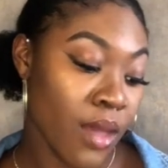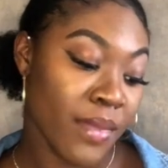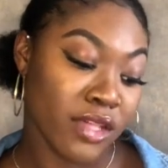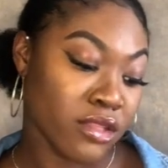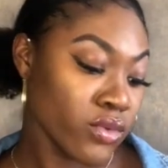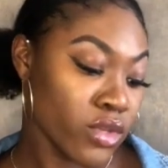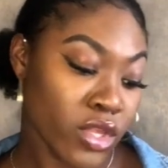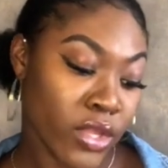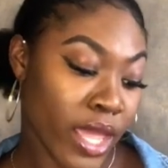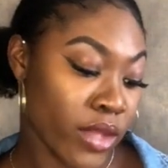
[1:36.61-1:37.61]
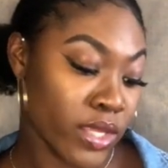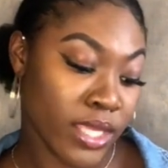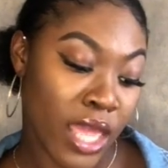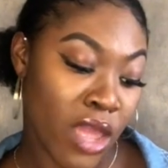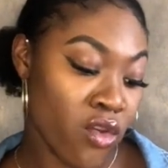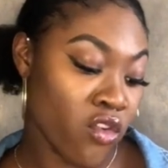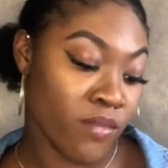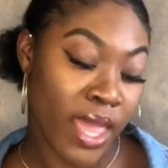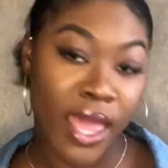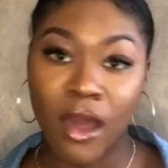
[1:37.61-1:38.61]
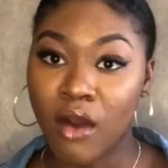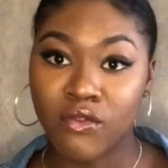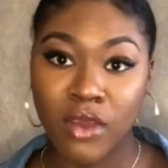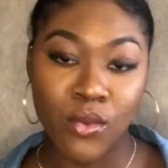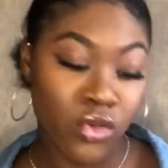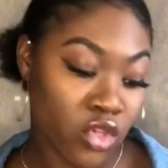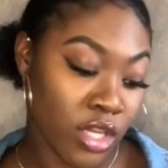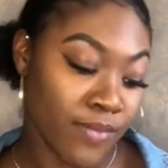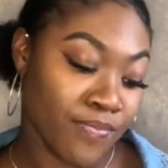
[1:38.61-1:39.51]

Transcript: I still don't know how to take care of my hair after I wash it.